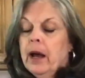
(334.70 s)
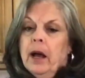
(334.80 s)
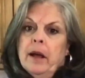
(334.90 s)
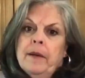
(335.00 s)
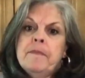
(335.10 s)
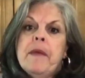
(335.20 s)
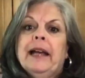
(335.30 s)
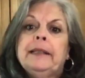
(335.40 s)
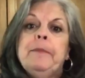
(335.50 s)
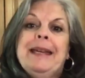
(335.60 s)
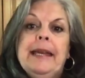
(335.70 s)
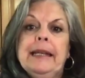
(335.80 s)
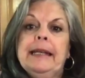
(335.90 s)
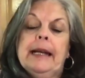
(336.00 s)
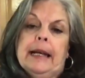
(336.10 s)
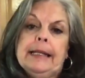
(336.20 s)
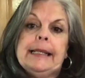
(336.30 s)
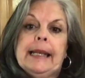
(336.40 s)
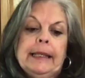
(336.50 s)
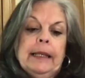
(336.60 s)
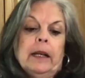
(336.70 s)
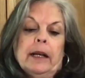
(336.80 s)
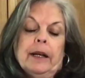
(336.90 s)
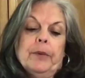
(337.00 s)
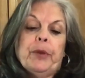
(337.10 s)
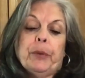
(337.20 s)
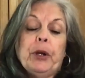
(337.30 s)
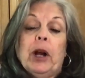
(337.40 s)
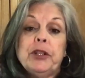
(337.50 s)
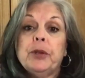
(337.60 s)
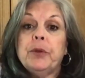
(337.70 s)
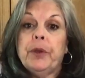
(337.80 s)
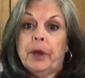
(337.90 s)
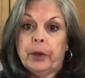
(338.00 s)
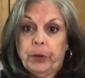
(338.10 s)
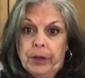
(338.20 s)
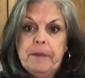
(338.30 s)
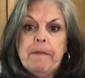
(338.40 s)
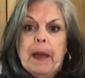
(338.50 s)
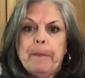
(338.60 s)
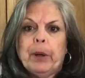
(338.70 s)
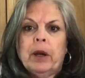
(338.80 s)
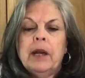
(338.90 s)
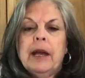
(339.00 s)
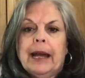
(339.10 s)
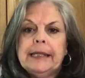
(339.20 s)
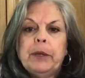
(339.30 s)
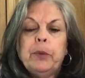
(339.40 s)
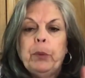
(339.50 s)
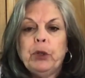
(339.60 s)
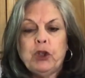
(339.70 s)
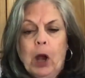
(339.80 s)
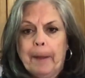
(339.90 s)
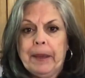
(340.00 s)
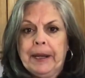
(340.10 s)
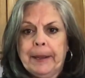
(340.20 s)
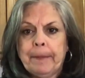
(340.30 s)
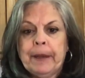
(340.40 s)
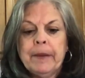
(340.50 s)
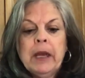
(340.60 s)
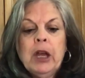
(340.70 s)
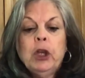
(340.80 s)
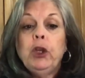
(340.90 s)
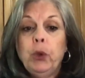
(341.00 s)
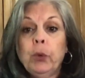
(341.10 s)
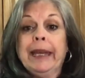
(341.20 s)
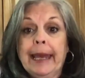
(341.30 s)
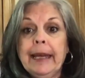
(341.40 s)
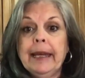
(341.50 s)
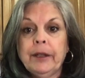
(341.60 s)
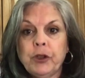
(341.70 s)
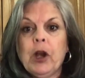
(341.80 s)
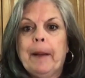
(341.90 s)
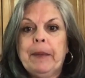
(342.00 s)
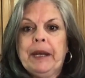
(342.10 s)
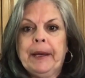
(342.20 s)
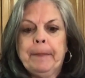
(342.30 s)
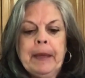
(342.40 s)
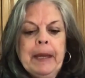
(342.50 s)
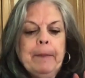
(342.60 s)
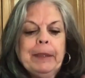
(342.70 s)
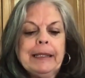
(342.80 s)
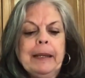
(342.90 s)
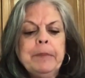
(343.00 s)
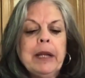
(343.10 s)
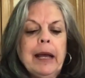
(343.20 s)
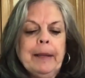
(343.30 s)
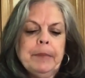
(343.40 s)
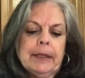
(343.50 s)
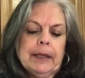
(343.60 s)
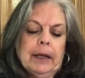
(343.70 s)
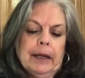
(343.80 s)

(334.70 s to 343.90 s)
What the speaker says: At the beginning, I said, with regard to the green pepper, I said we would chop it up. You can chop it up, but sometimes